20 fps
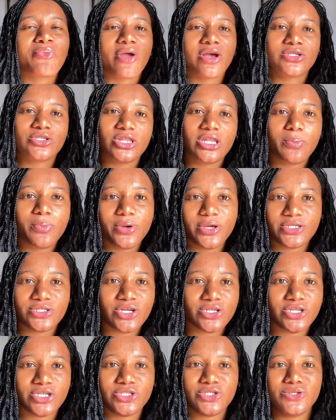So the book is
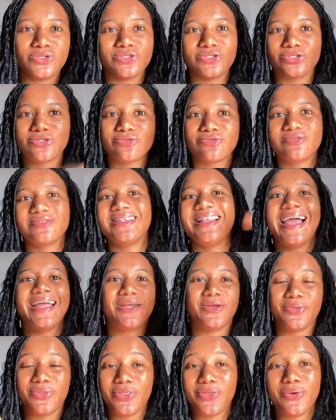not just you
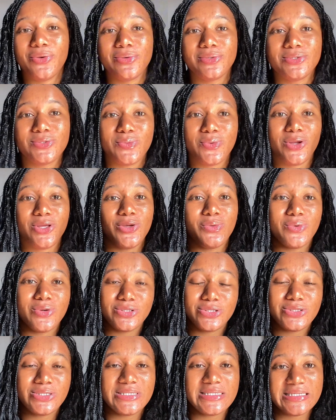sliding through to what you
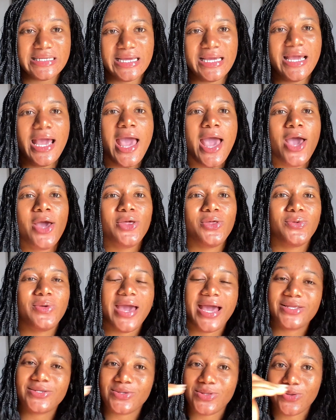want to see. You
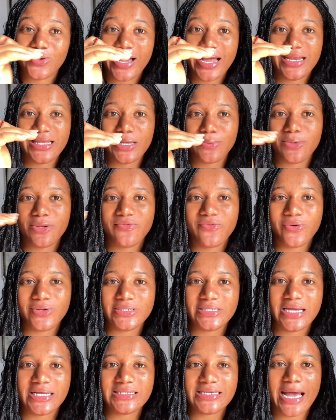get to look at the table of
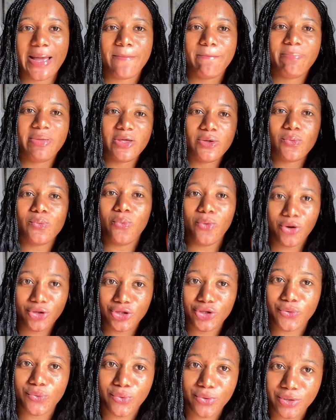contents and pick what
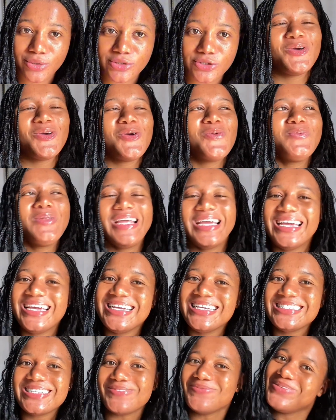you want. So
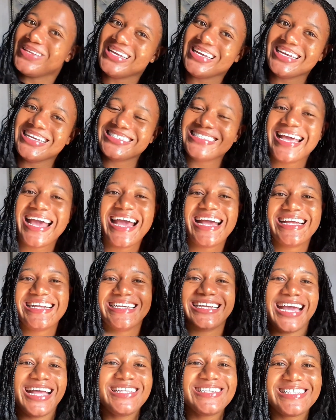please
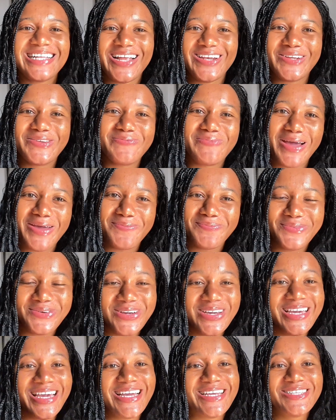get to download my
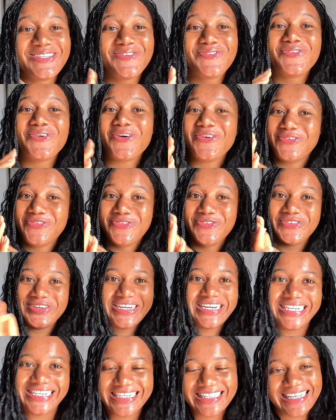book. It's for
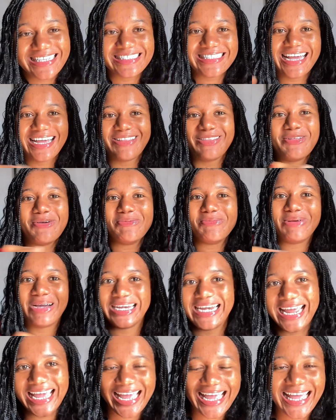free. That's like no
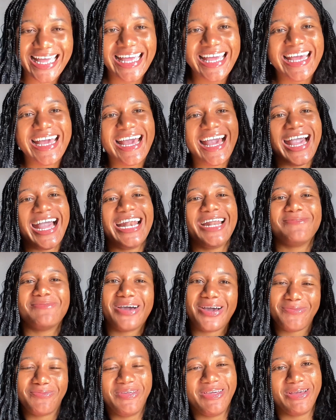money, and I'm
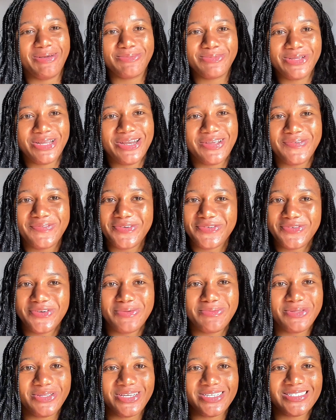happy I'm doing it for free
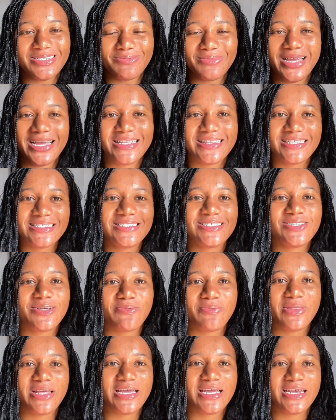because I'm like, this is
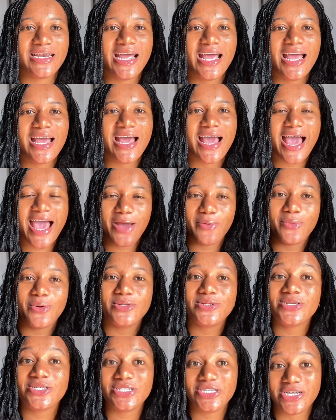something I
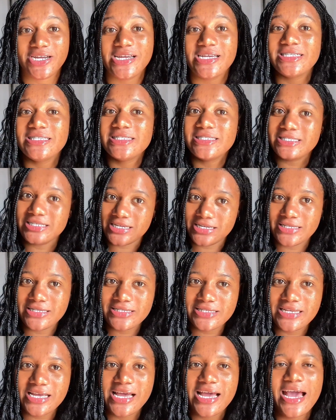want to share
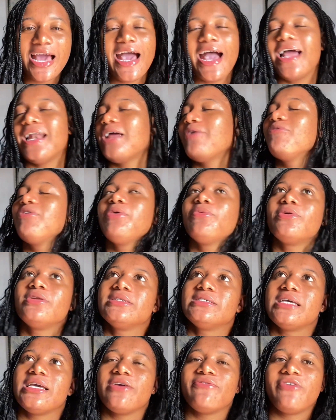since. And I really want to
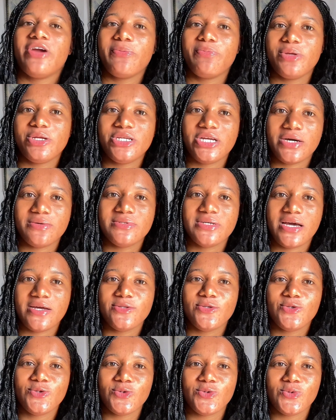say a very big shout out
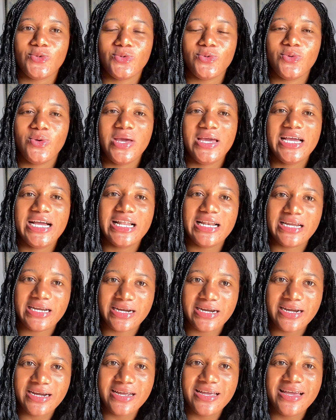to
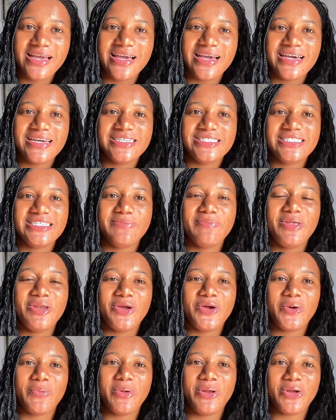Claire. She made a
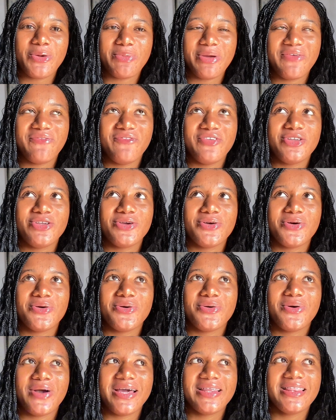comment on my
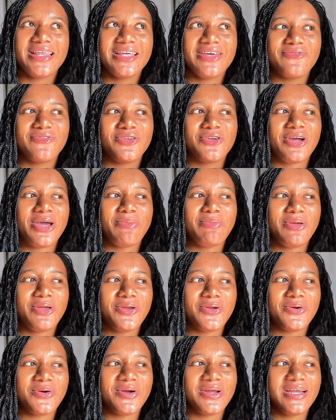video, I think a video I made
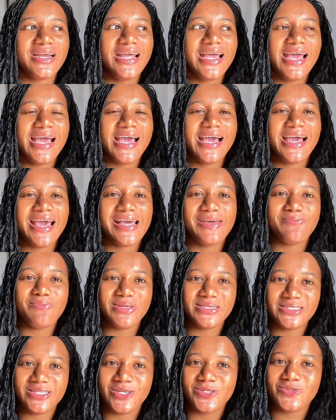on
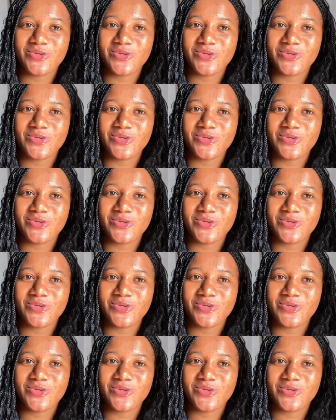mistakes